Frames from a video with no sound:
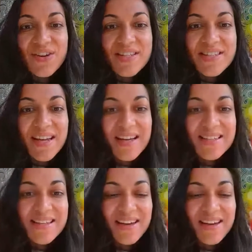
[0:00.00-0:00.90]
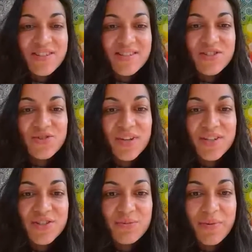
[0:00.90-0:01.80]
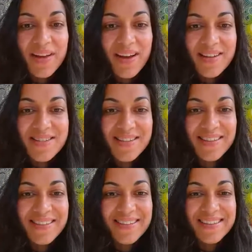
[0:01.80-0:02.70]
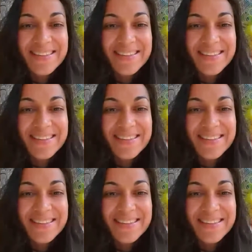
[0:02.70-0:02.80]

Stacy, I just joined you by accident.